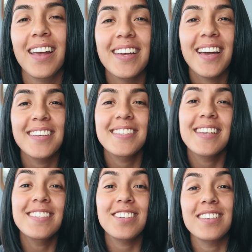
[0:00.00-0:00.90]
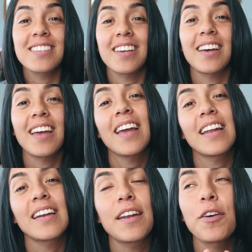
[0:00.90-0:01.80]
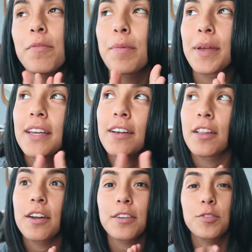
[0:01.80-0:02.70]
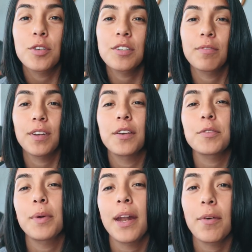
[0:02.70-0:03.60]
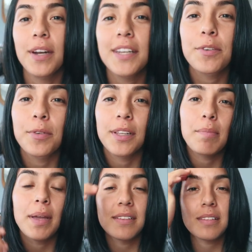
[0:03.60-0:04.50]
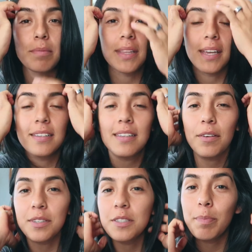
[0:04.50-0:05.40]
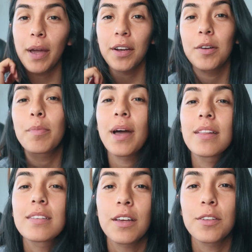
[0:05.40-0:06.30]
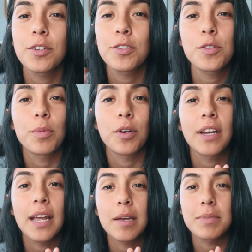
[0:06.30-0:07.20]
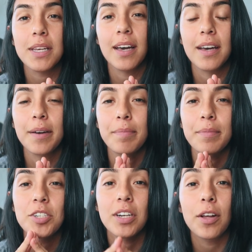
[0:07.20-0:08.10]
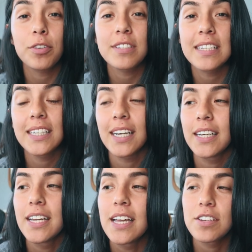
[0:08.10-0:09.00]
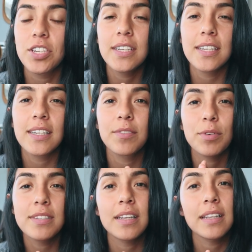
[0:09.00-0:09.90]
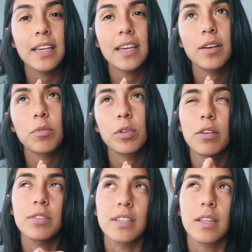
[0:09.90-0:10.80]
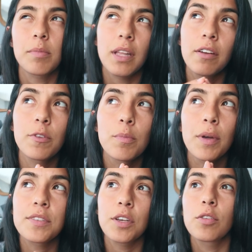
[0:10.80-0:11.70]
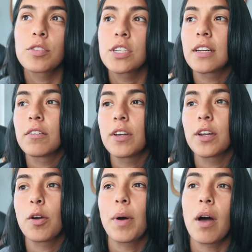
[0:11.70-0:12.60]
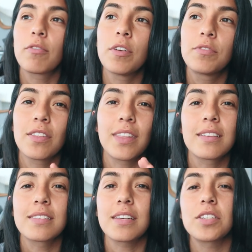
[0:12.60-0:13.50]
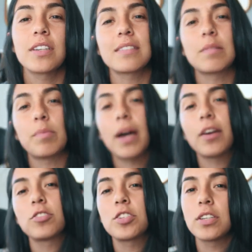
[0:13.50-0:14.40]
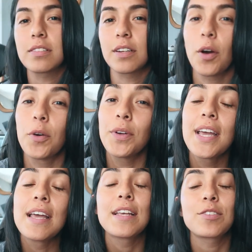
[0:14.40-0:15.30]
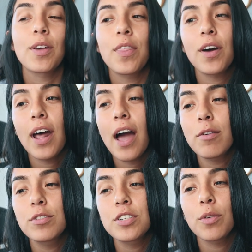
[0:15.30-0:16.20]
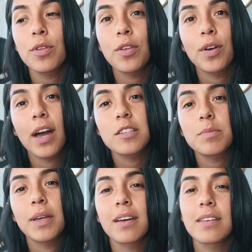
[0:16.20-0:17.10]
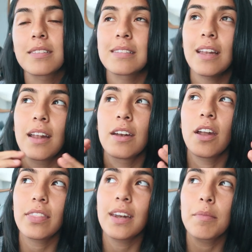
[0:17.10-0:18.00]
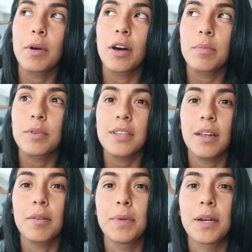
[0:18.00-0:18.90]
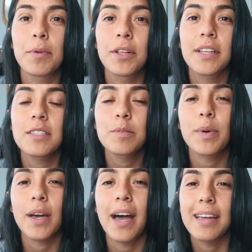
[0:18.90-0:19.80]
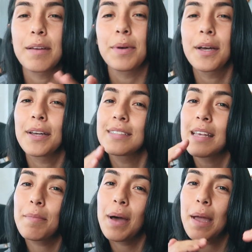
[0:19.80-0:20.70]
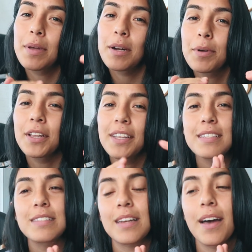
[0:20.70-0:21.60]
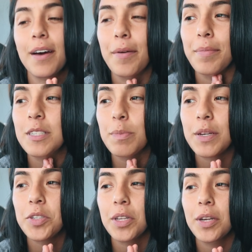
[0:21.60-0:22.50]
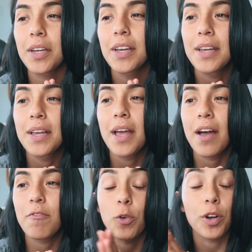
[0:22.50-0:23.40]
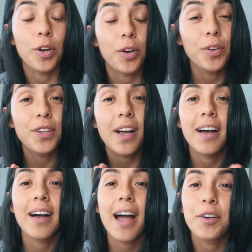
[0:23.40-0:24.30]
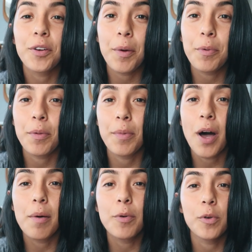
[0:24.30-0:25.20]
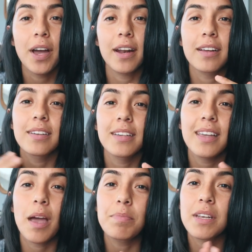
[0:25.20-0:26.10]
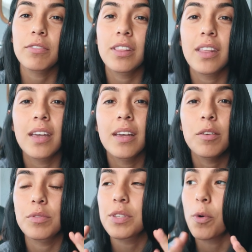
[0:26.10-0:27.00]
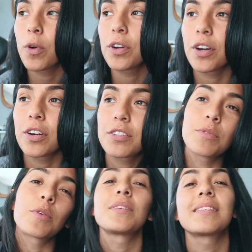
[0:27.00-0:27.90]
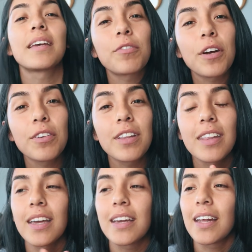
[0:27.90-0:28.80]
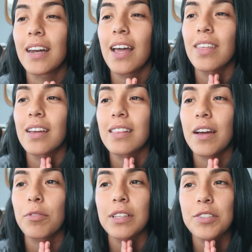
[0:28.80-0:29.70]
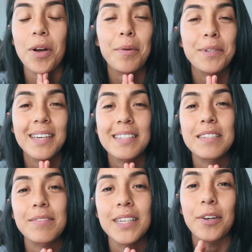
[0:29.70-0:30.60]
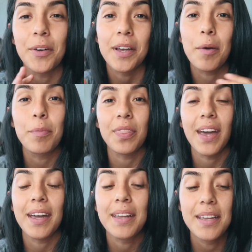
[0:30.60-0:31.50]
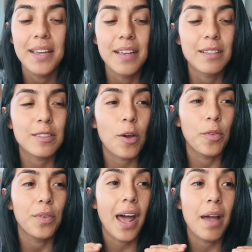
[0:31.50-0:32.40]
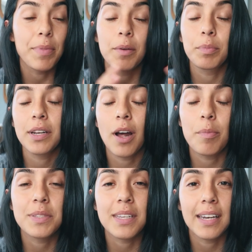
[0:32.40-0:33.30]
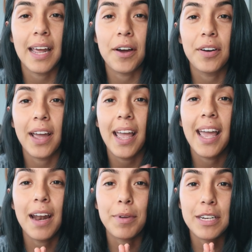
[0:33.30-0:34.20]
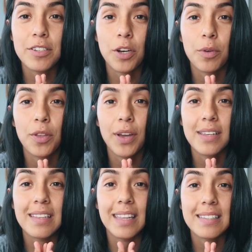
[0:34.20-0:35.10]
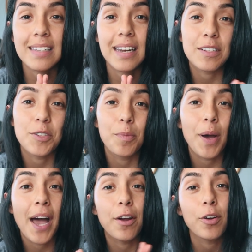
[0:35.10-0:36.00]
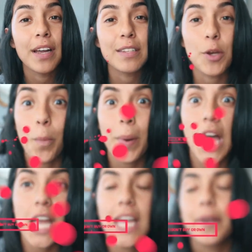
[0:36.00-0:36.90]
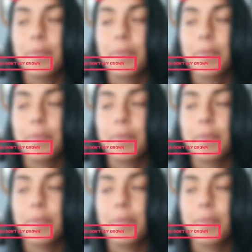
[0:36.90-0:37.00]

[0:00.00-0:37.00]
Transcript: Hey guys, it's Jessica, and I know I've been making a lot of nutrition videos, but I wanted to really make something because I was inspired by this other YouTuber named Jenell Kristina. She did recently, well not recently, but like a few months ago, she did a video about 50 things that she doesn't buy or she doesn't own. So I thought I would share with you guys because not that I'm 100% a minimalist, but I am a semi-minimalist, especially for a girl. I grew up with a mom who kind of kept everything, was a hoarder, she was always late for everything, and I think that really traumatized me growing up with that. So I'm the complete opposite now, and I'm gonna share with you guys the things that I do buy or I don't buy.